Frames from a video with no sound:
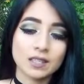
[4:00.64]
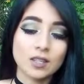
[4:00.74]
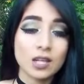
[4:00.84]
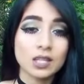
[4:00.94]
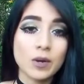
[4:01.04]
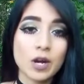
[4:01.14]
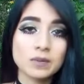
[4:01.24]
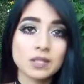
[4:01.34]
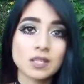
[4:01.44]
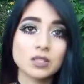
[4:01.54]

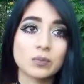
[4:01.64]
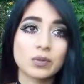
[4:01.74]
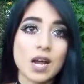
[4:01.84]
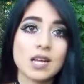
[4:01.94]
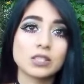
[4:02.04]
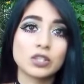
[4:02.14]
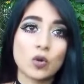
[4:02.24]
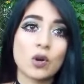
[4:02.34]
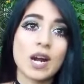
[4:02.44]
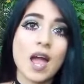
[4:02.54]
Lollipops that suppress
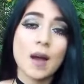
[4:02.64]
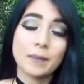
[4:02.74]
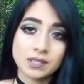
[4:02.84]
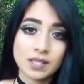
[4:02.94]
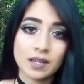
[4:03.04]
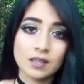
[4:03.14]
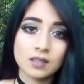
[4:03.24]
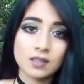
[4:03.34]
your appetite.